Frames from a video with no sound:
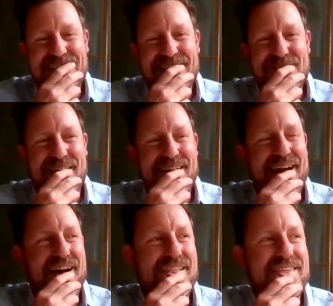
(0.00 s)
incredible, and
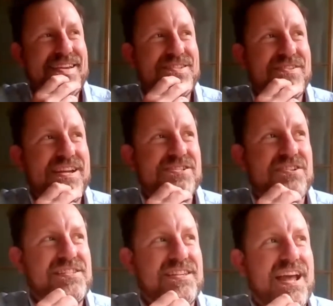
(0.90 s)
I think it's really
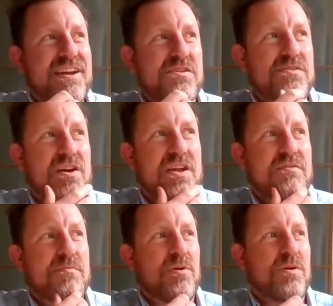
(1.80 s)
interesting how you kind
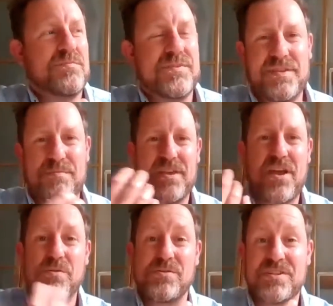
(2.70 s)
of brought some of the
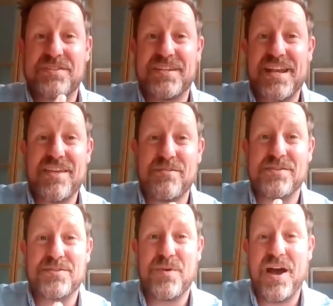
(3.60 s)
cultures together
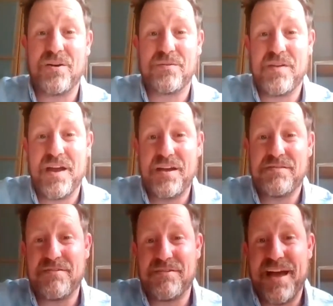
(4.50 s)
as well
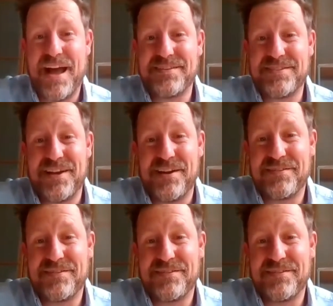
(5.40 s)
through that. So